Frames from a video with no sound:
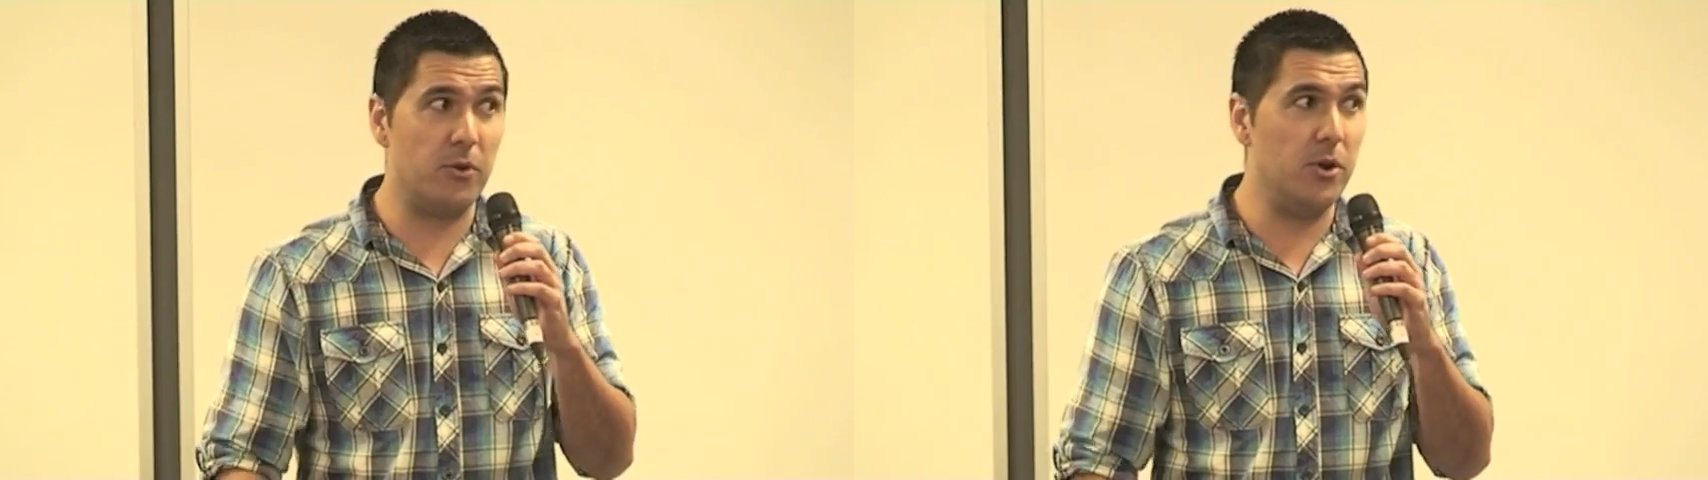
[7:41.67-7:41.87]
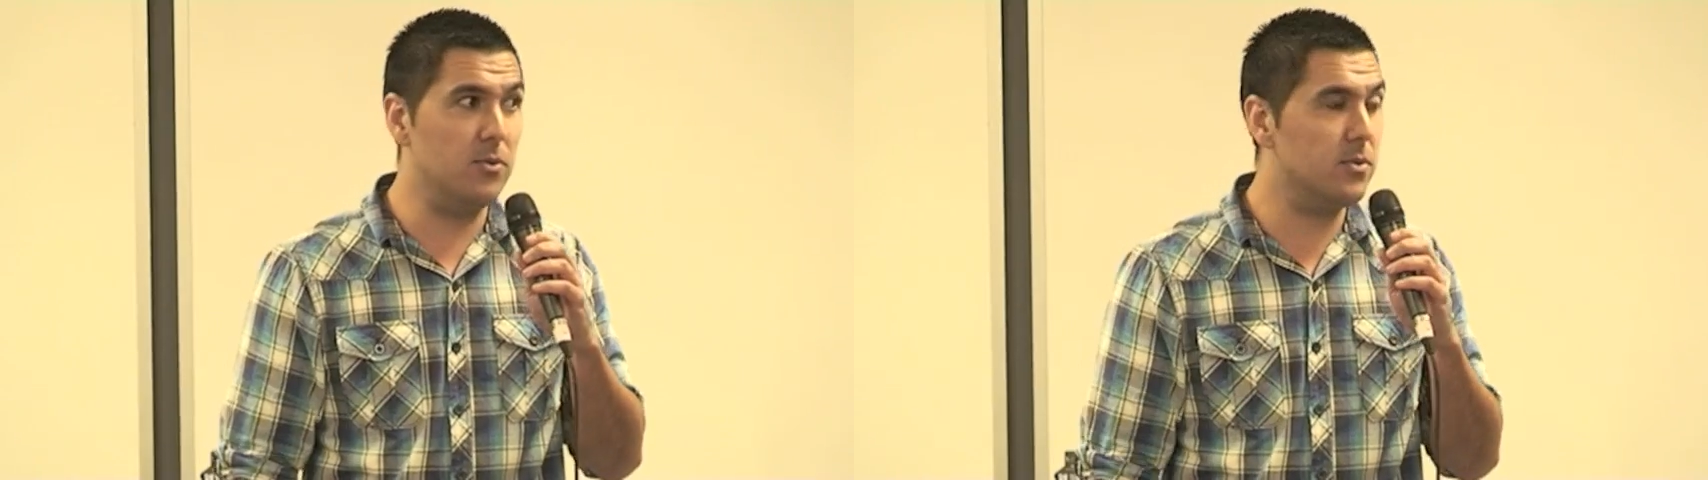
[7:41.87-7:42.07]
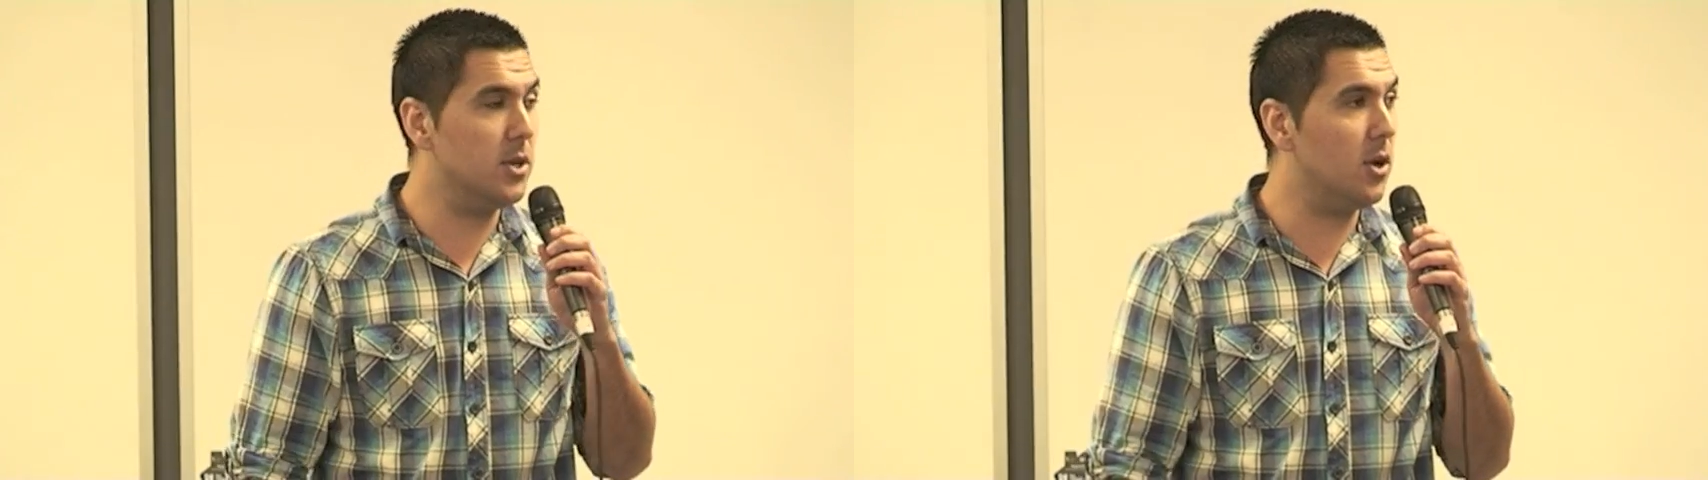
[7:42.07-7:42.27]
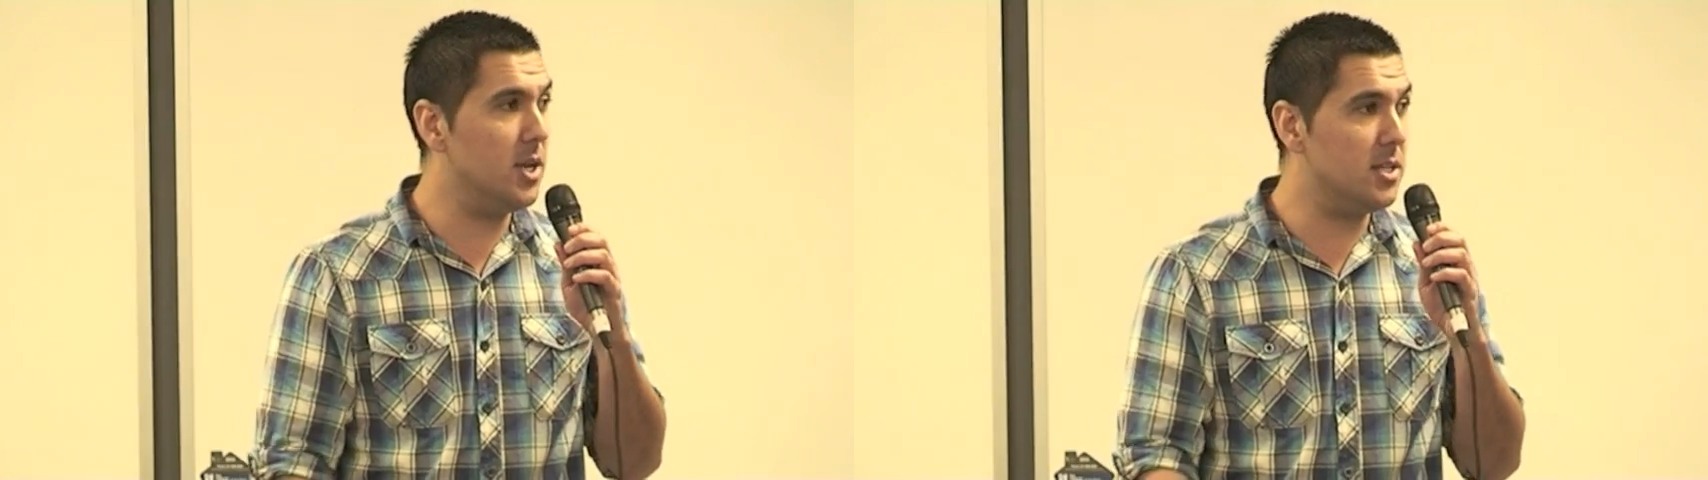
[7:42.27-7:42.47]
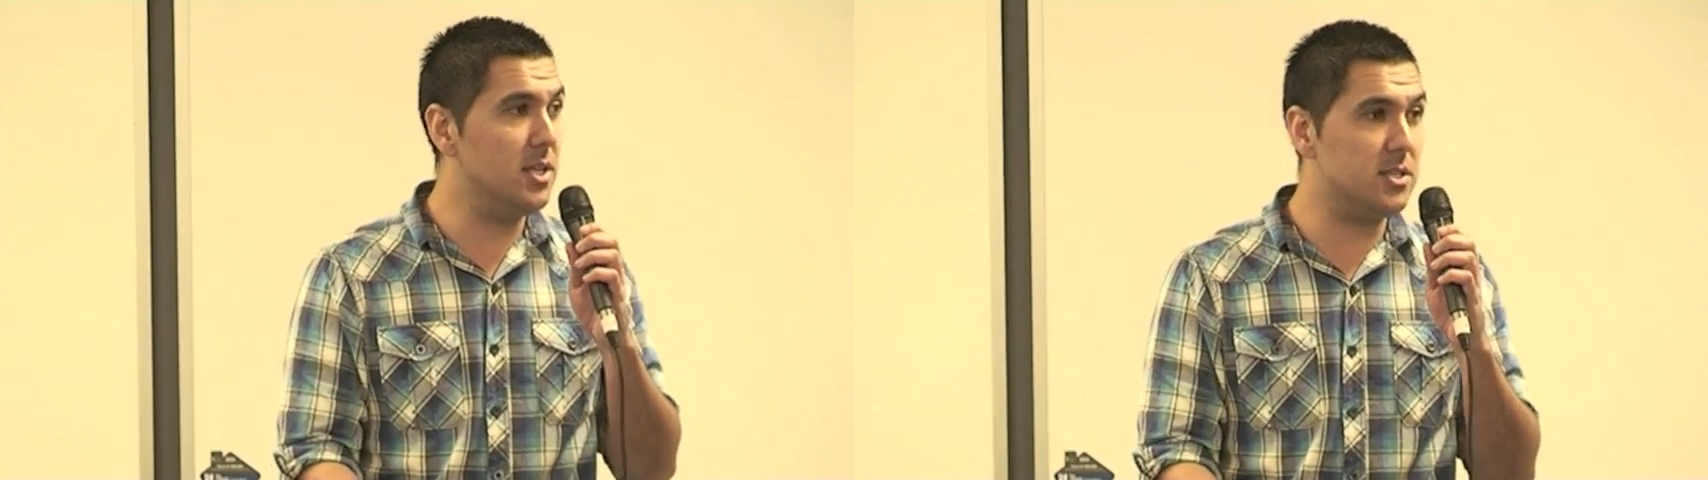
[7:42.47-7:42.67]
real.
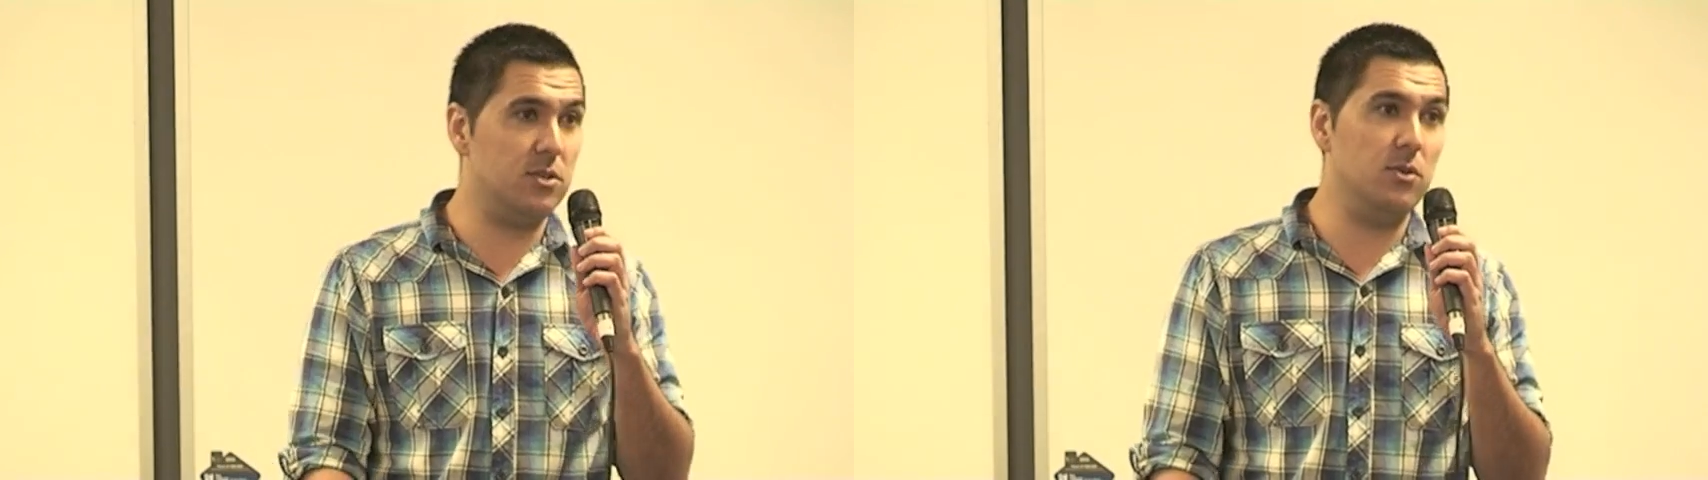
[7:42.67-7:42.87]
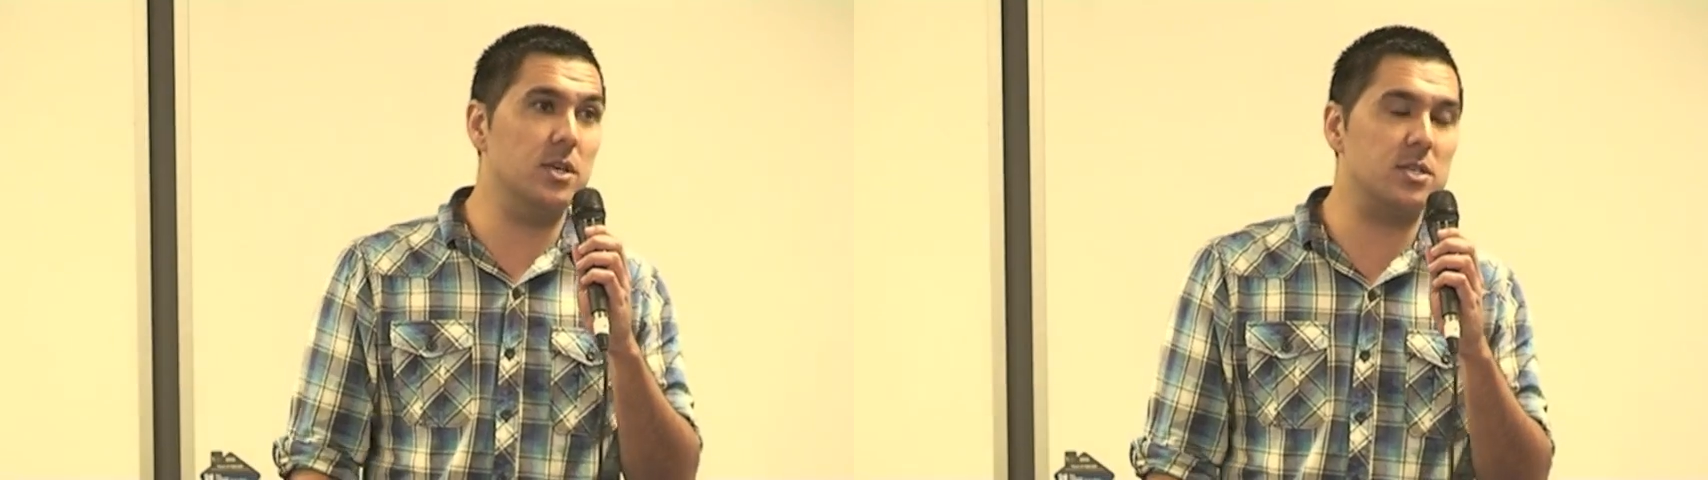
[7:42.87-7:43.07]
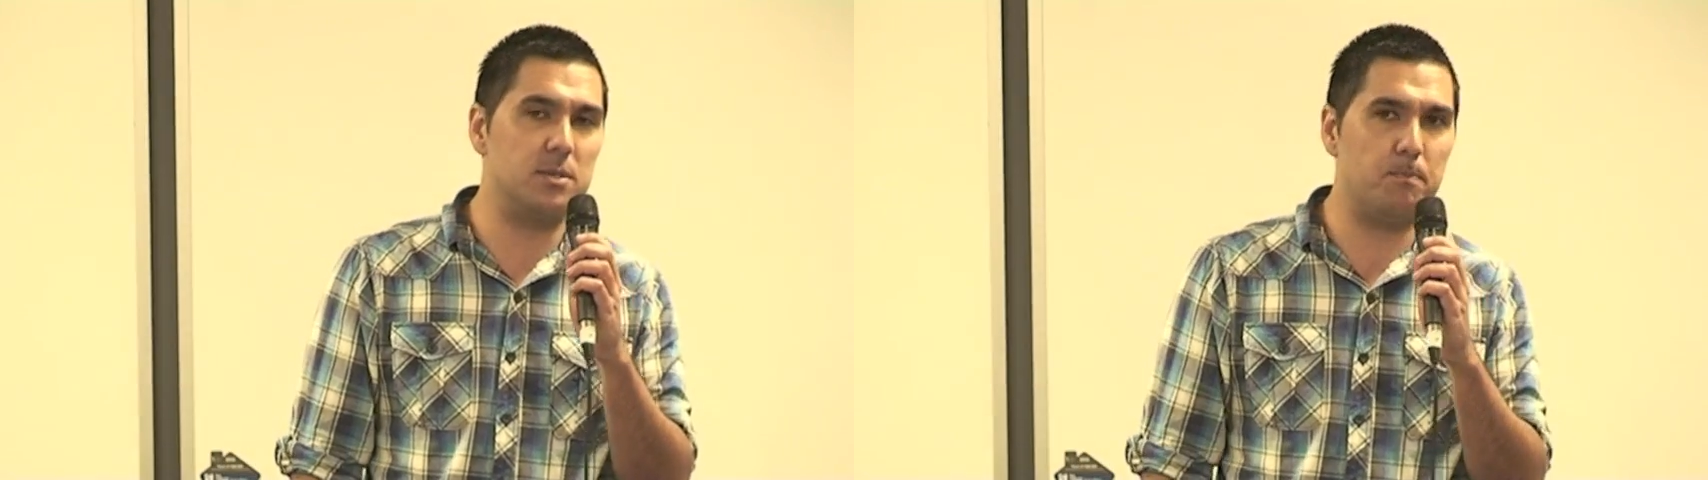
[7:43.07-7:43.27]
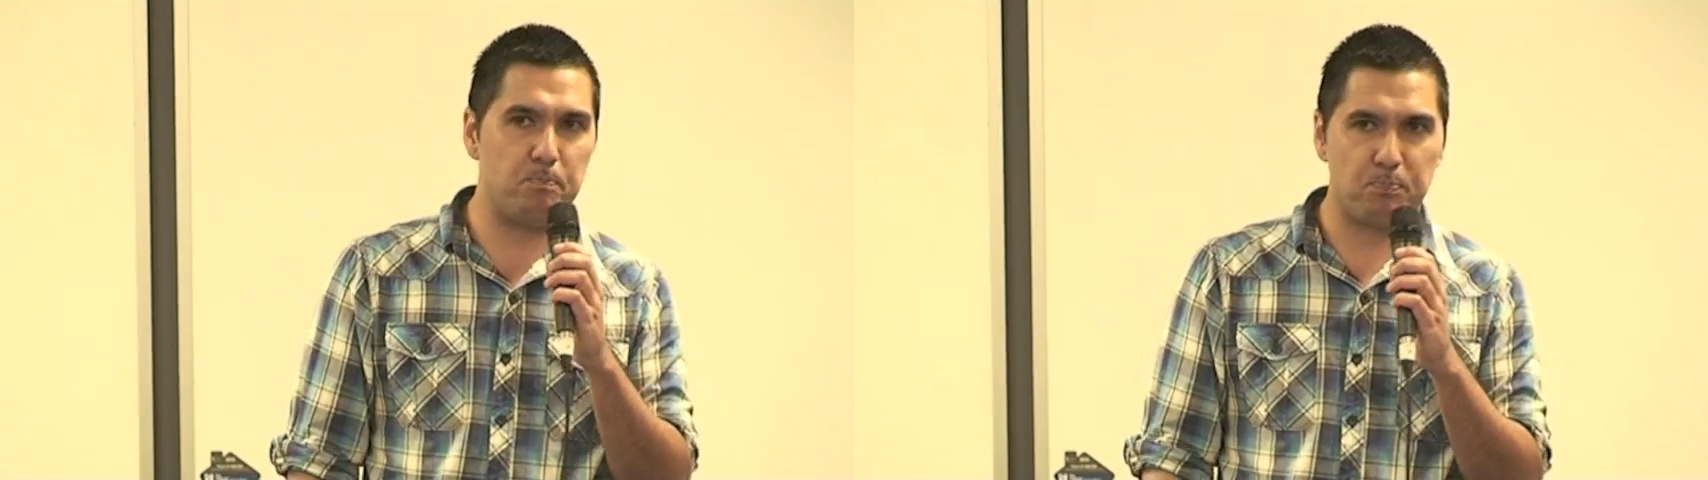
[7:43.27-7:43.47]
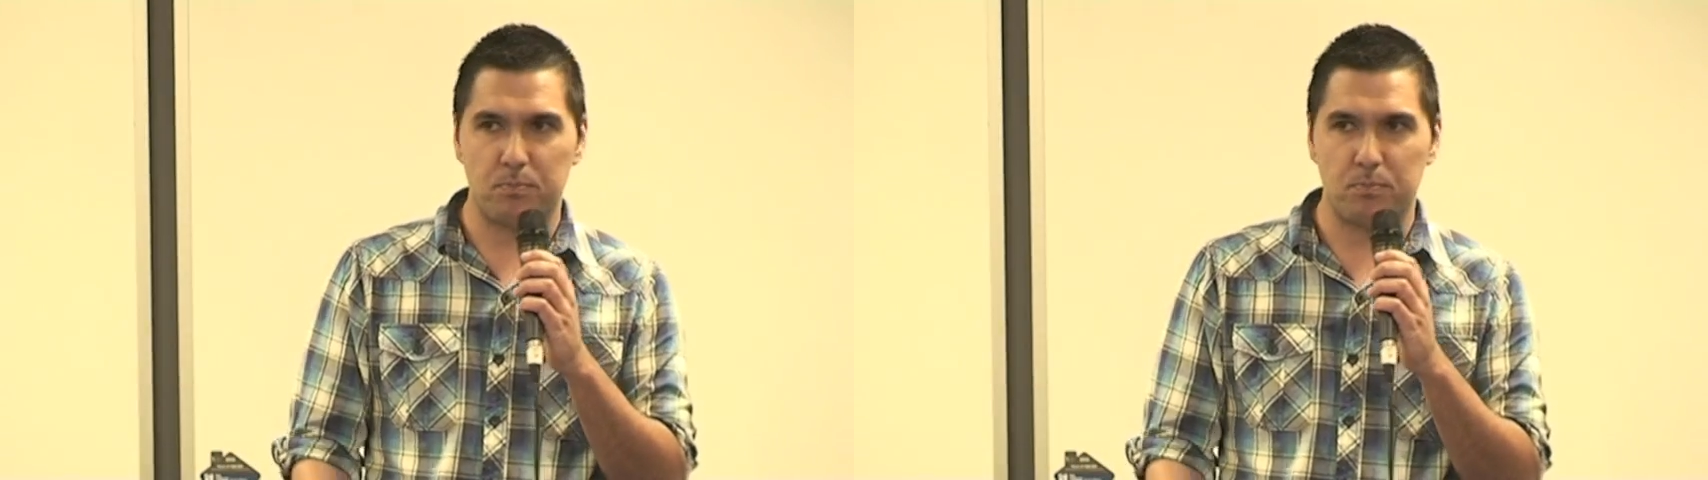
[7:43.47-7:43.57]
Let's do this.